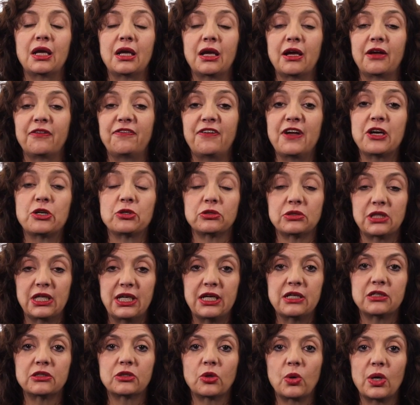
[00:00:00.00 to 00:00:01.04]
a federal
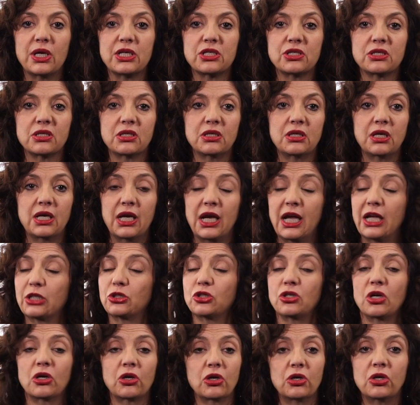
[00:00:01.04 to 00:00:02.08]
legal question,
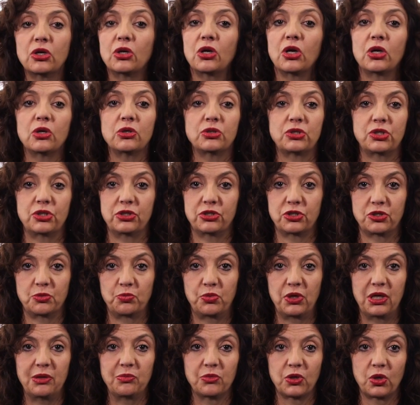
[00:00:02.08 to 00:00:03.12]
it's not going to go to the
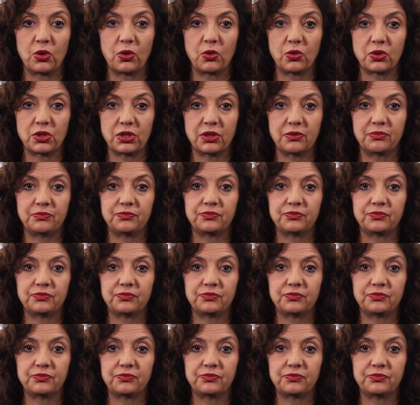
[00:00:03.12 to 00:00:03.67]
Supreme Court.